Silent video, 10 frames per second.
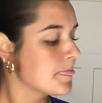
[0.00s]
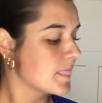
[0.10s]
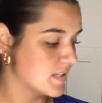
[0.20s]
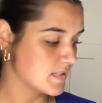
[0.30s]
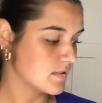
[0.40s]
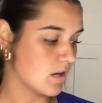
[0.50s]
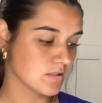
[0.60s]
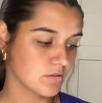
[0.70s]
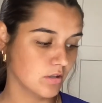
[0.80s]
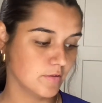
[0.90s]
This is
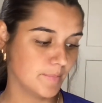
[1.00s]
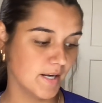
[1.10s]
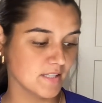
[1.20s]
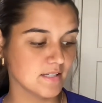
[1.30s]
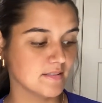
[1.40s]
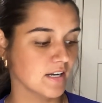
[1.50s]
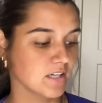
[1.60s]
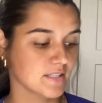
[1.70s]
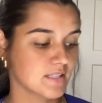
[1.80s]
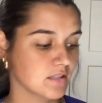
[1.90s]
also good for parents as they
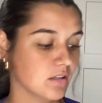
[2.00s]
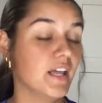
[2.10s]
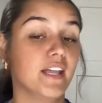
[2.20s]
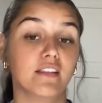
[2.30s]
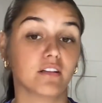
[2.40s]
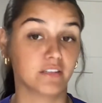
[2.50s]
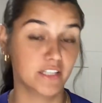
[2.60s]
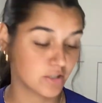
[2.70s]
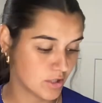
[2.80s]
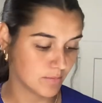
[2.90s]
are still in their
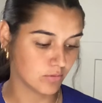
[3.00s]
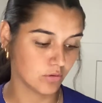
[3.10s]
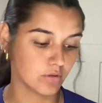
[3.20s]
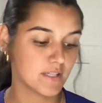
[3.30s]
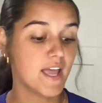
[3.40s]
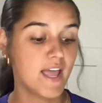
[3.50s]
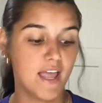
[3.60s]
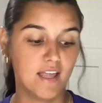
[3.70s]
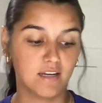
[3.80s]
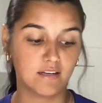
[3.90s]
leadership roles
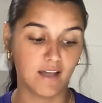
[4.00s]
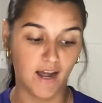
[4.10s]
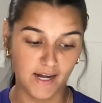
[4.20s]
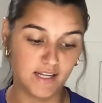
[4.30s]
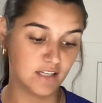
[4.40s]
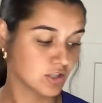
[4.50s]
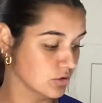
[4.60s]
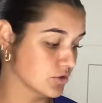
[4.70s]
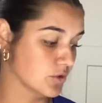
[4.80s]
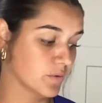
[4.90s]
and guiding
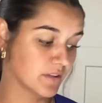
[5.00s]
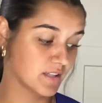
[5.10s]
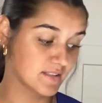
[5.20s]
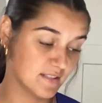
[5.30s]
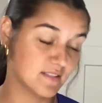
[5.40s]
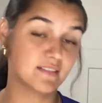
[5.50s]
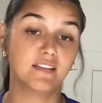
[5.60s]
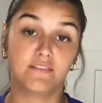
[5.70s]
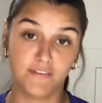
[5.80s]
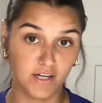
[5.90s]
children with consistency
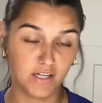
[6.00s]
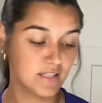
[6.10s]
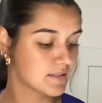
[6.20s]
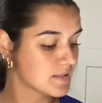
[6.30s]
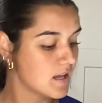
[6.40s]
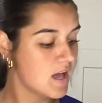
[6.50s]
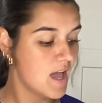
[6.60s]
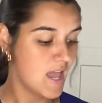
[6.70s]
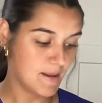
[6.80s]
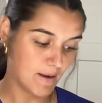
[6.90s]
and fairness.
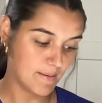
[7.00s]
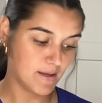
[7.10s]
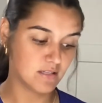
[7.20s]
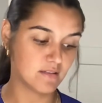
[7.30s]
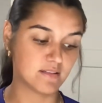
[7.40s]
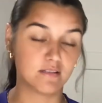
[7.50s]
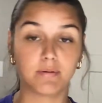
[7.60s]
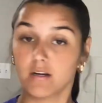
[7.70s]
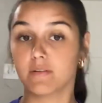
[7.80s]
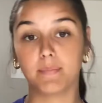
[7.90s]
In my opinion, this is the
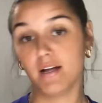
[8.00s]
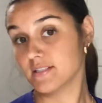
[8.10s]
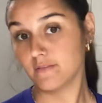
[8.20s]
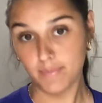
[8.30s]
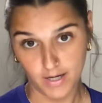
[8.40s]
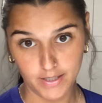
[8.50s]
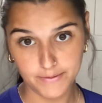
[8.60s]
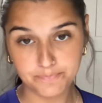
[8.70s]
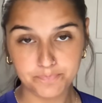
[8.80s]
perfect balance of a parent.